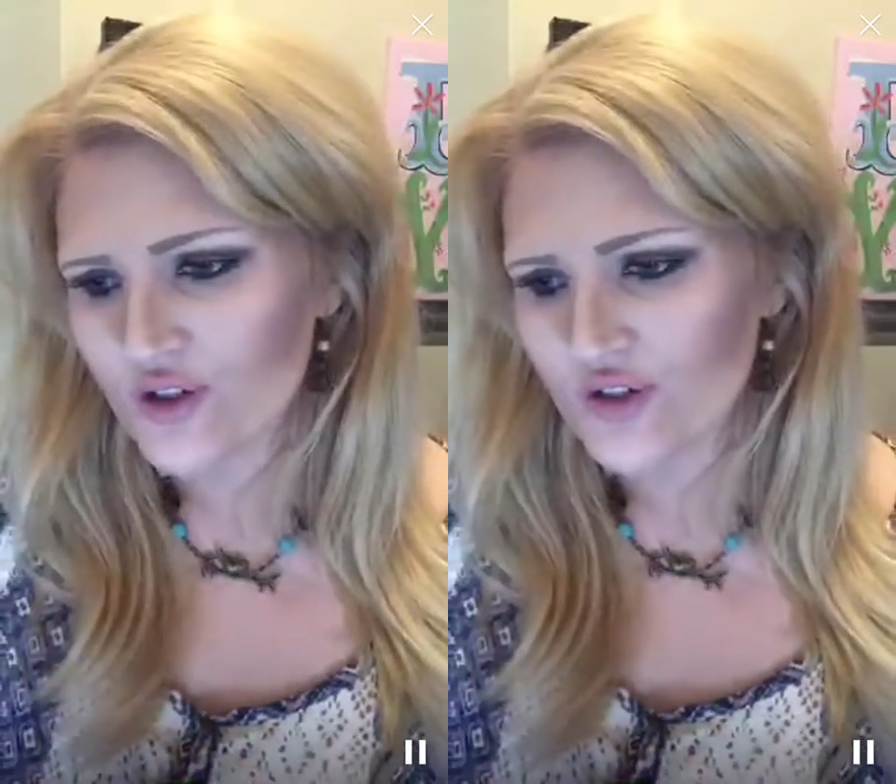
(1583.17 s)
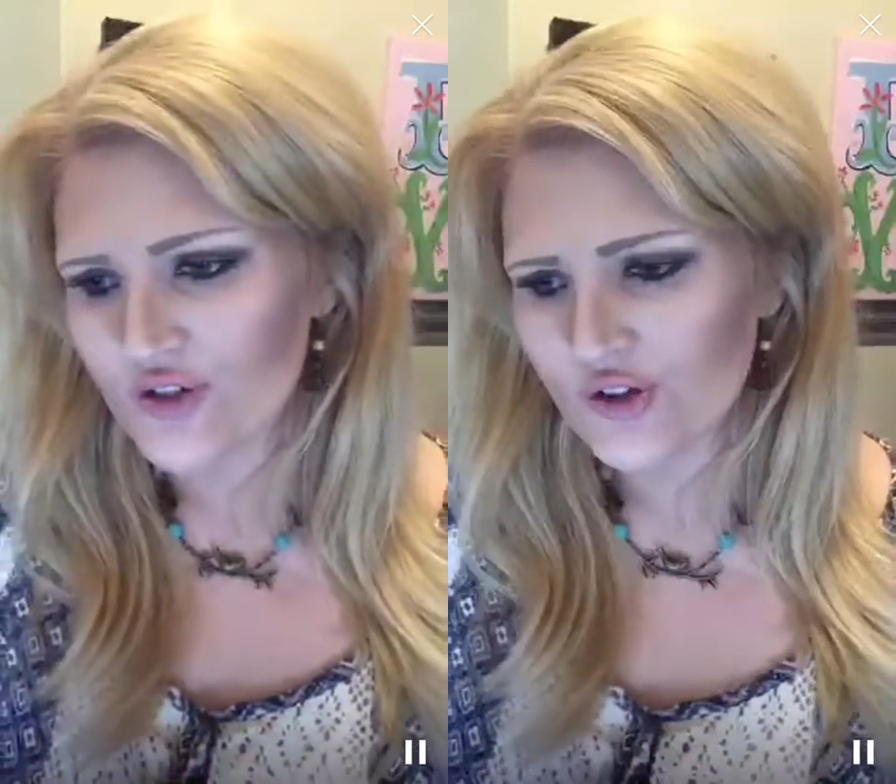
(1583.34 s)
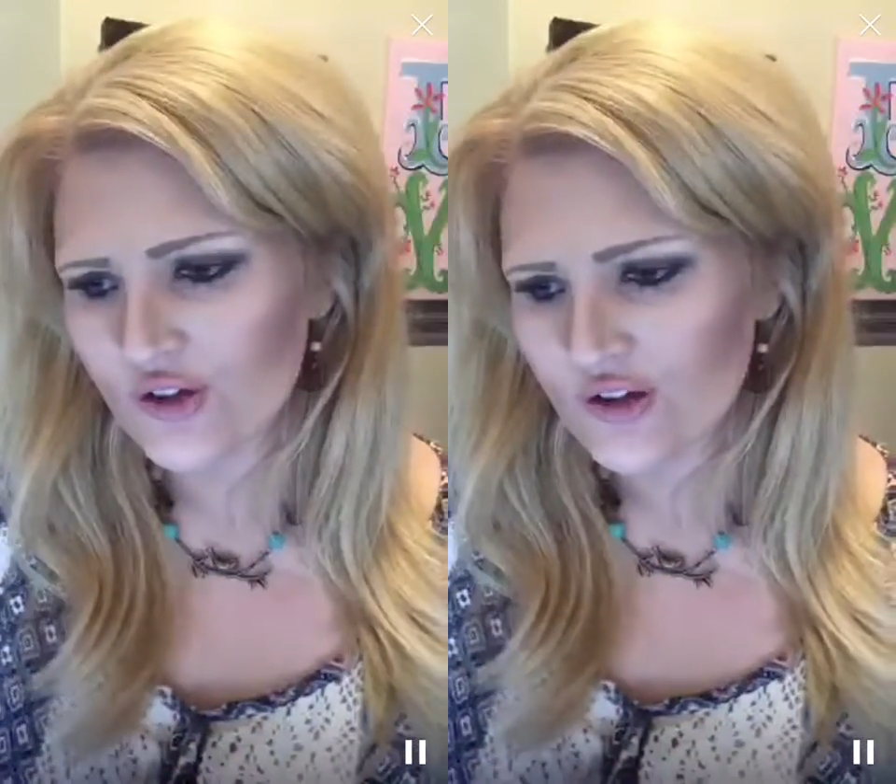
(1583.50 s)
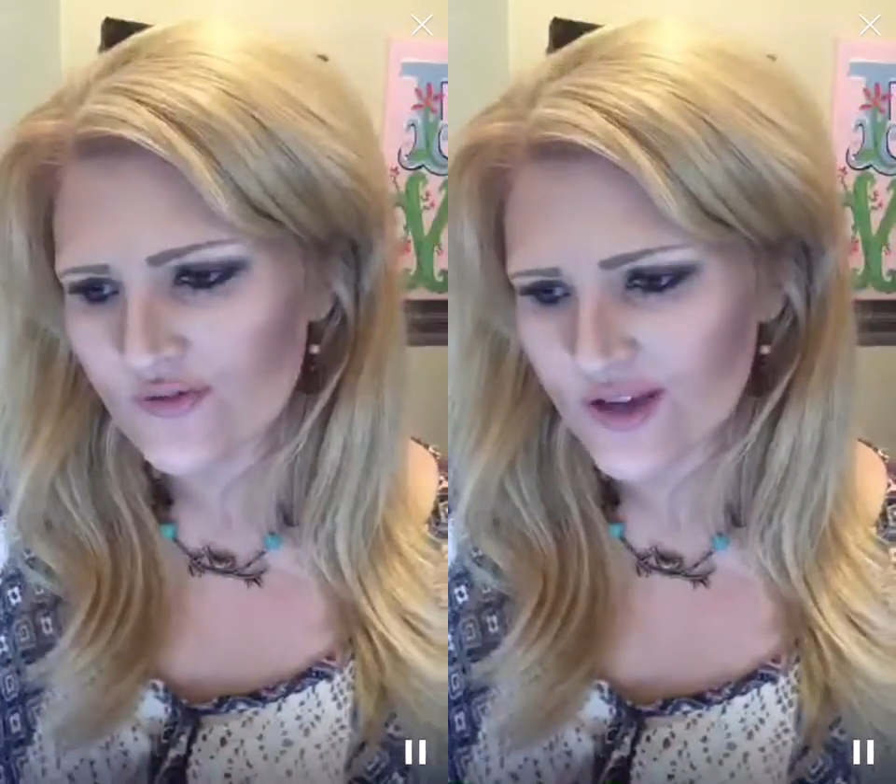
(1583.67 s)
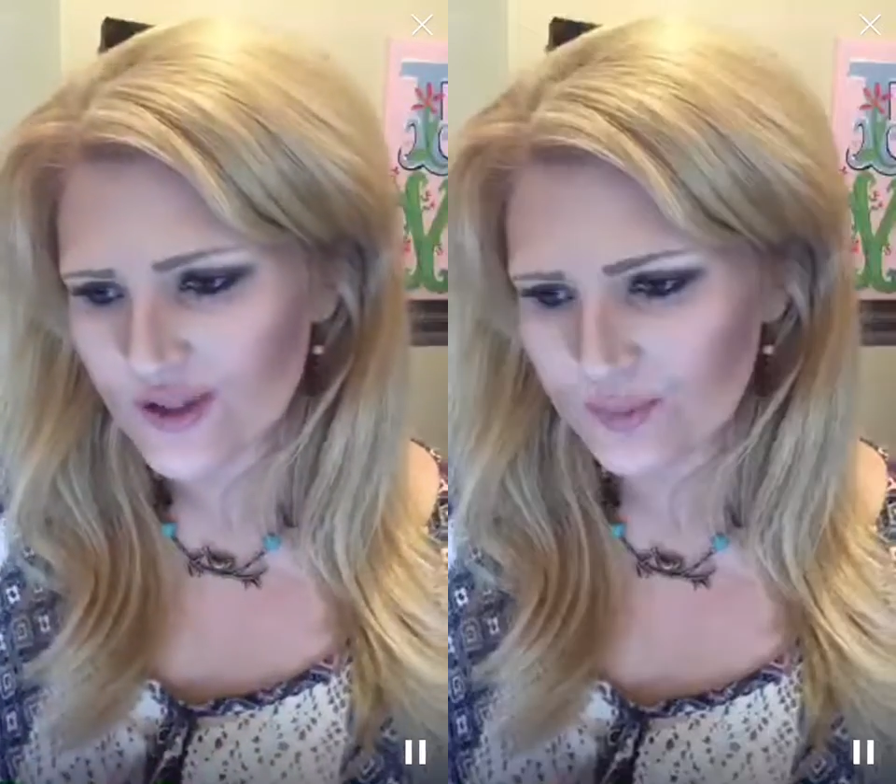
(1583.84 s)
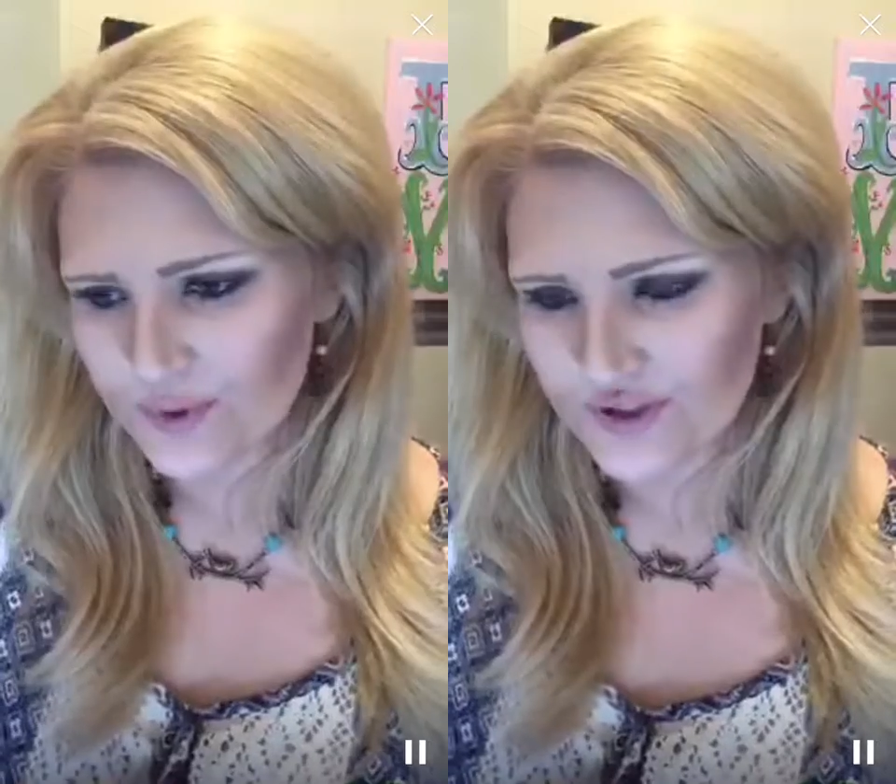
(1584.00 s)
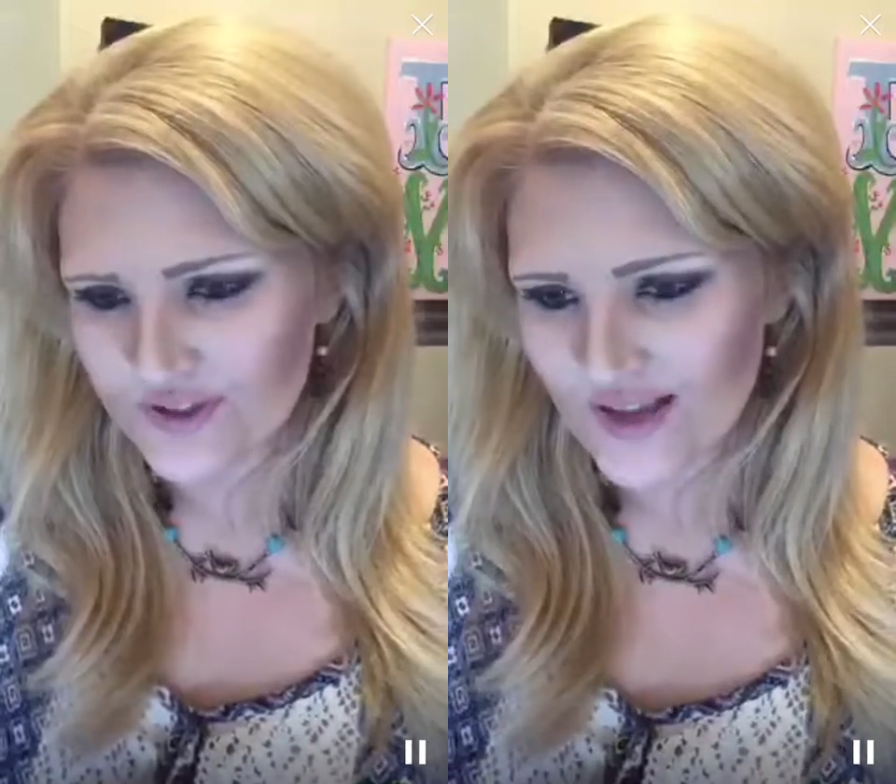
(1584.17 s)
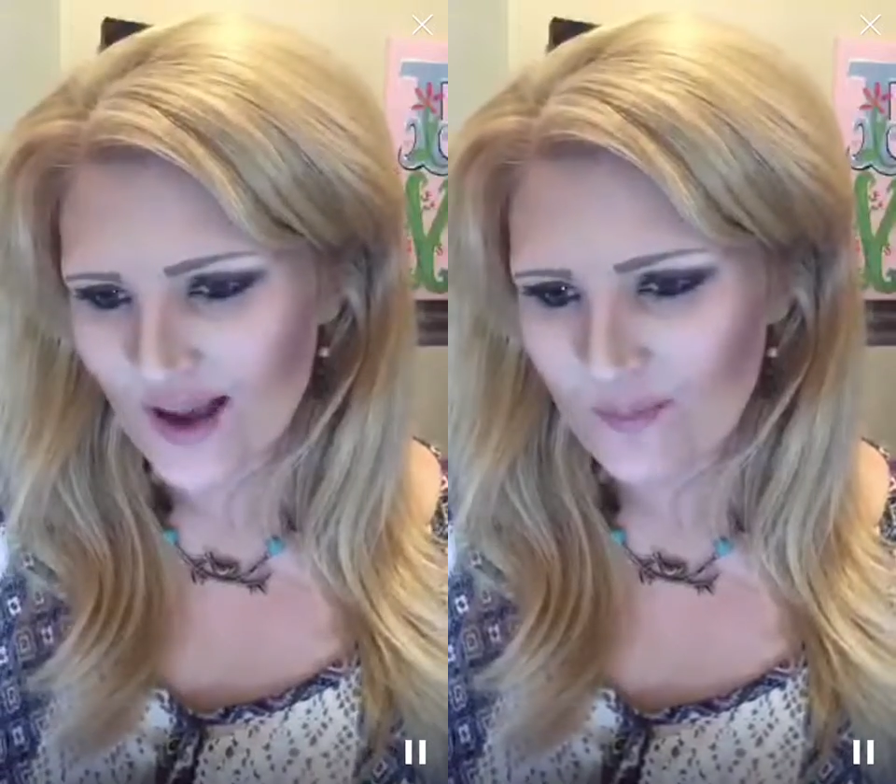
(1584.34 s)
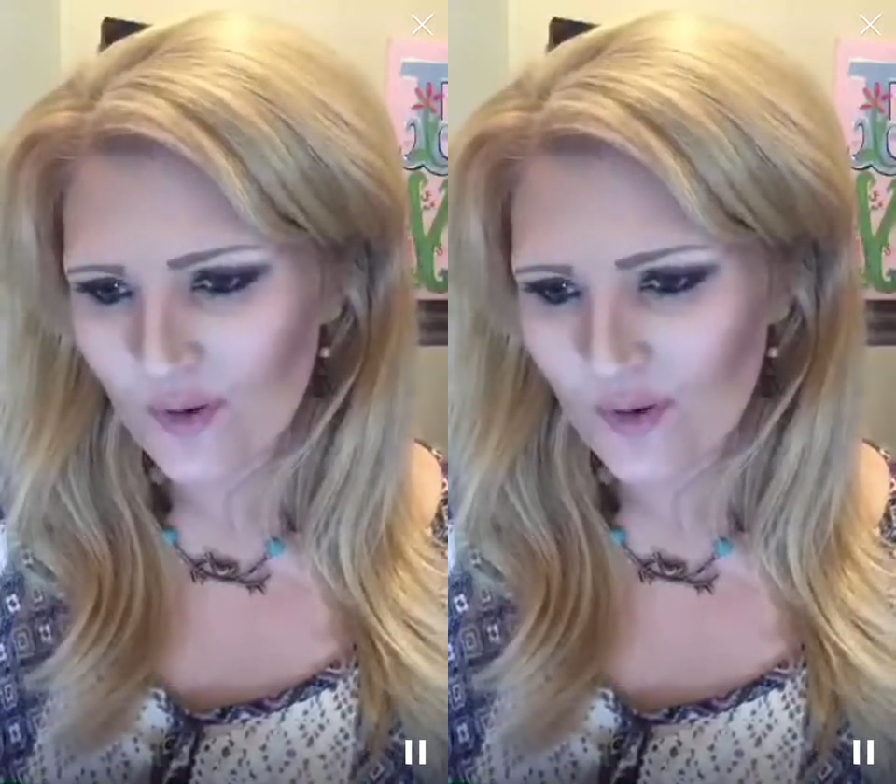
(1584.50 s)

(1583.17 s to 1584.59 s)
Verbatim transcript: the service per se,